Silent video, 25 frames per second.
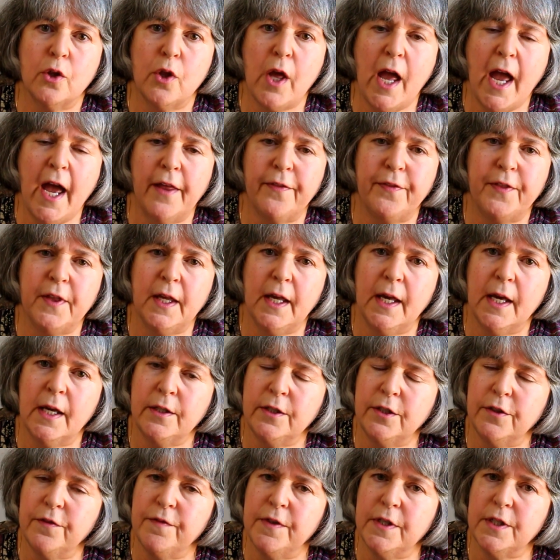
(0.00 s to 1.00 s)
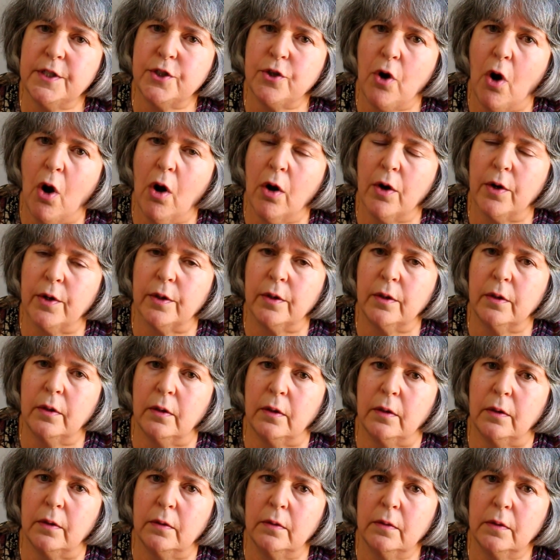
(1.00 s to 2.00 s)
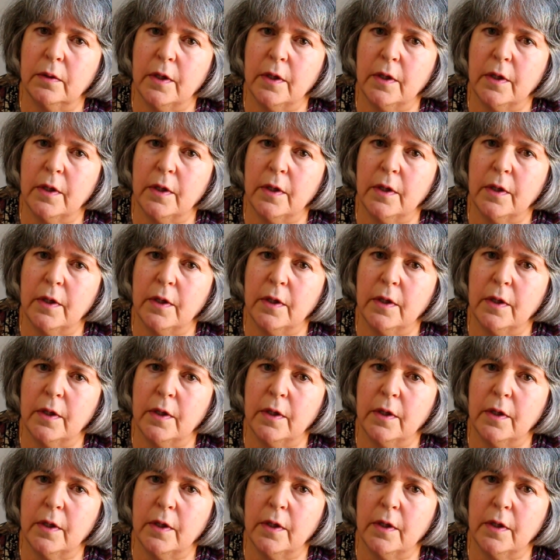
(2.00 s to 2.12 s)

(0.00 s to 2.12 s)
At the end of this article,